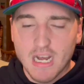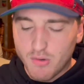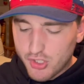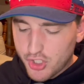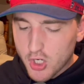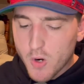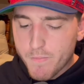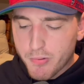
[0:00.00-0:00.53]
with
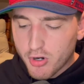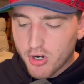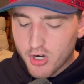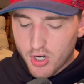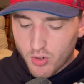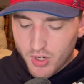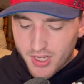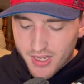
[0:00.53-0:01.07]
Joe
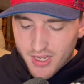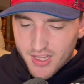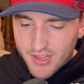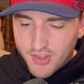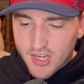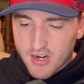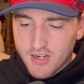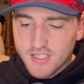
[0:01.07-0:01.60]
Burrow,
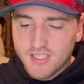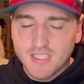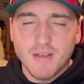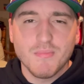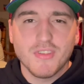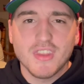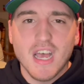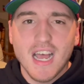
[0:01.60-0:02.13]
there is
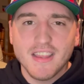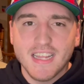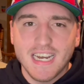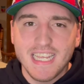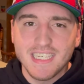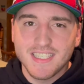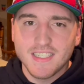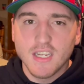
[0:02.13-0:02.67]
some thought that
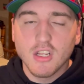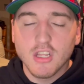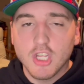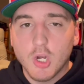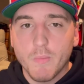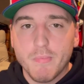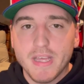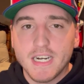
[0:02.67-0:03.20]
he's still a
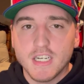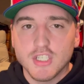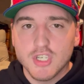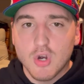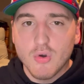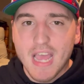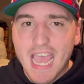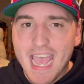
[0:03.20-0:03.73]
little bit in his
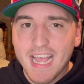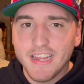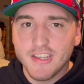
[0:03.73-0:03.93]
own head.